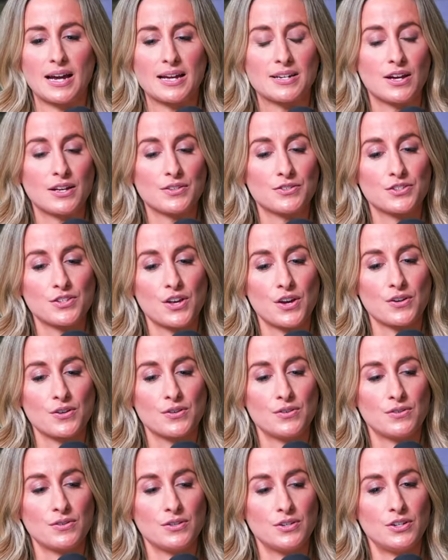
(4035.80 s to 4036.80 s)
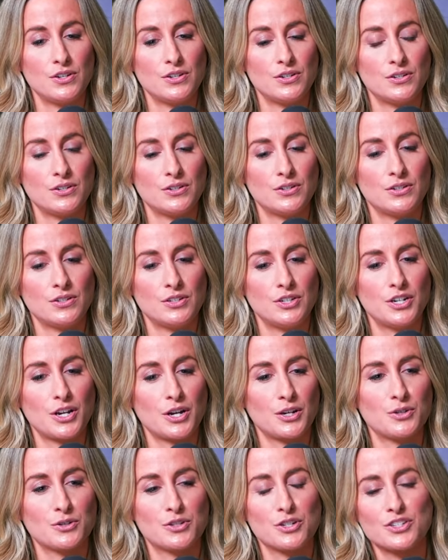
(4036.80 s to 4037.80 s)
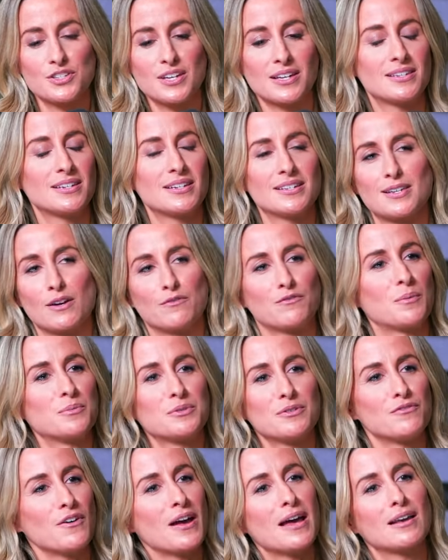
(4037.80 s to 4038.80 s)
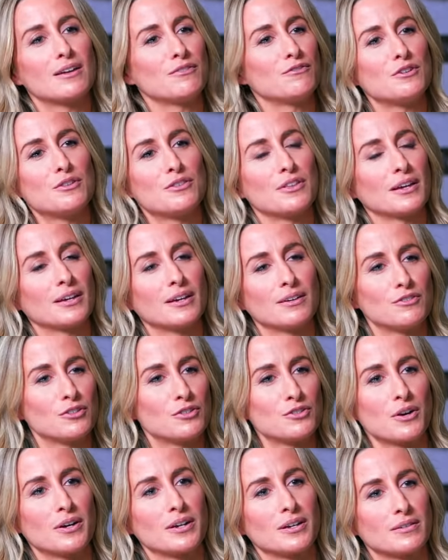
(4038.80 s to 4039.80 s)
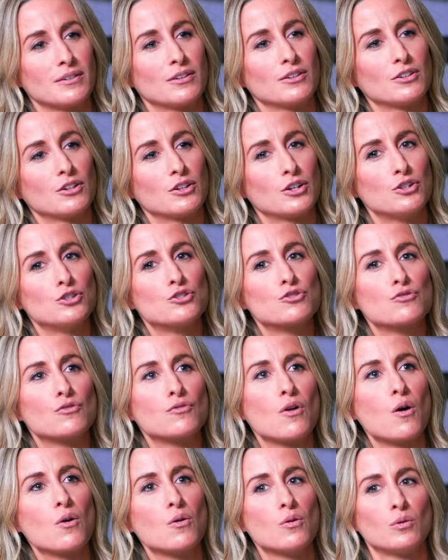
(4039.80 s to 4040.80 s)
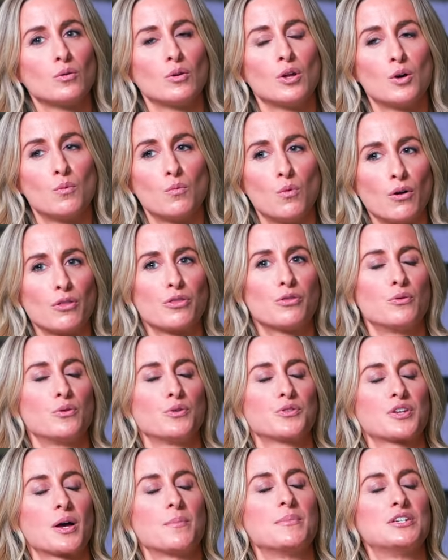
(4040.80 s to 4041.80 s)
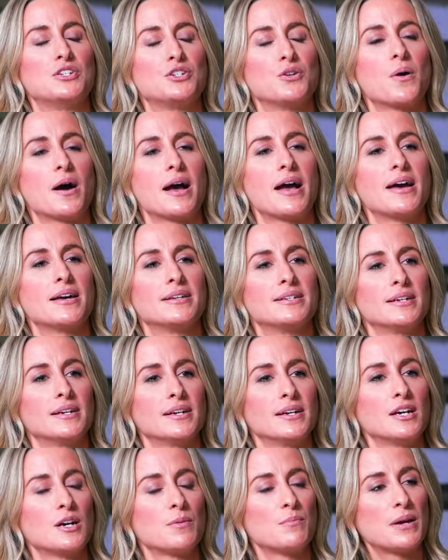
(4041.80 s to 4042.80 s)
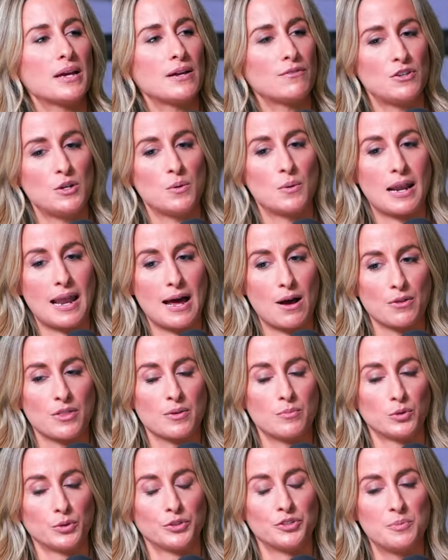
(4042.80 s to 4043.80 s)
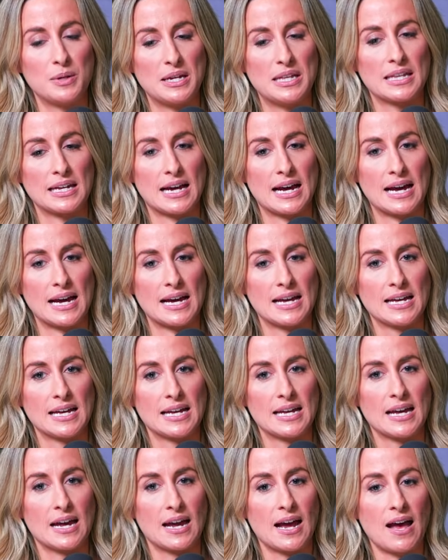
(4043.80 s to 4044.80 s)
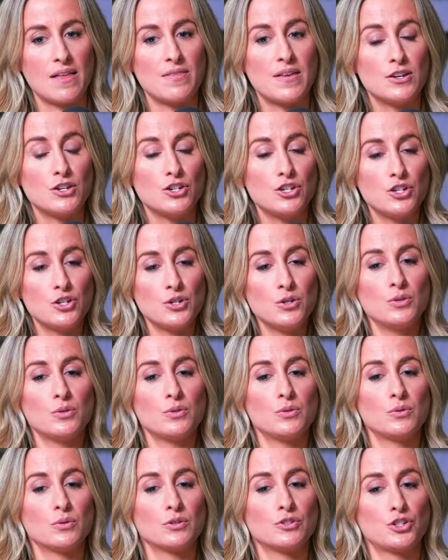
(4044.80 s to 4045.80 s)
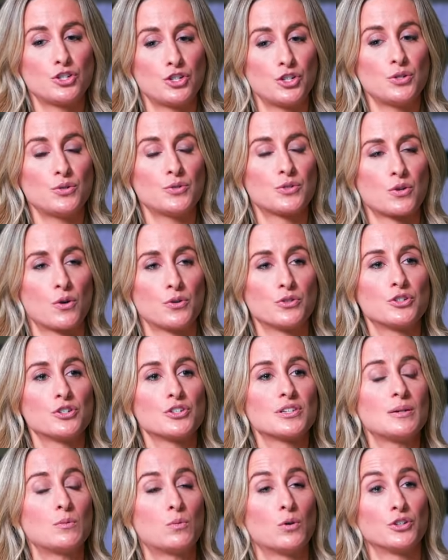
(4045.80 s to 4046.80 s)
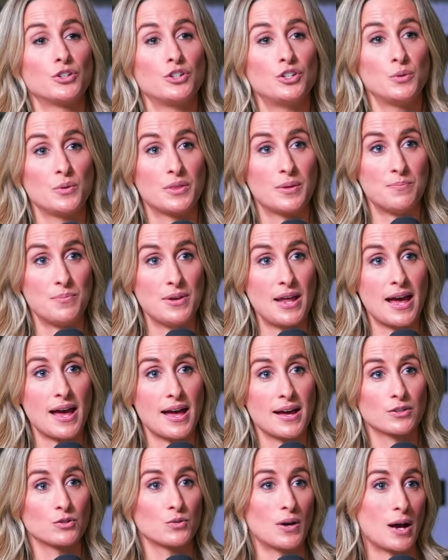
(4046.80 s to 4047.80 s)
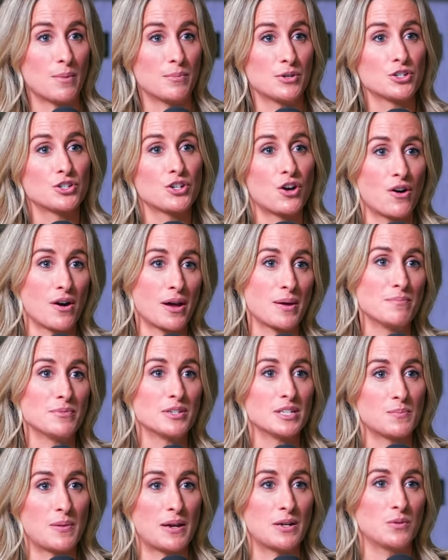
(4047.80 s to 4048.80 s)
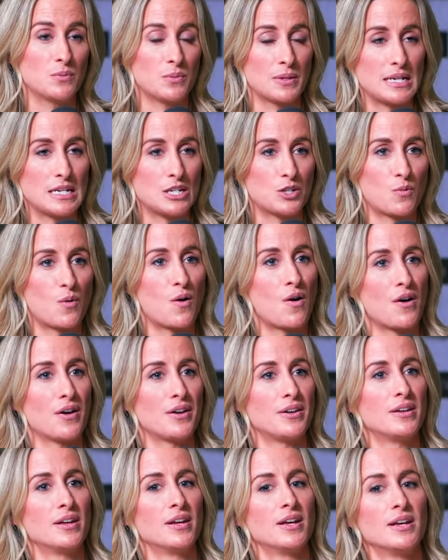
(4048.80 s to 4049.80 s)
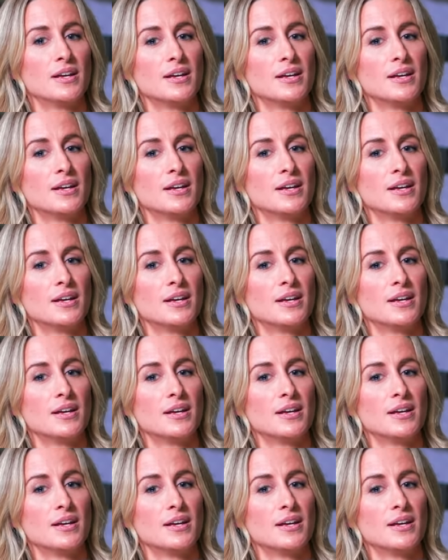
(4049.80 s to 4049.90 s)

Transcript: And and so, you know, you're just setting yourself up to fail if you think if you're trying to control what thoughts come into your head. But if you allow them all to be there, and then you choose consciously what to do with them next or how much time to spend with each one,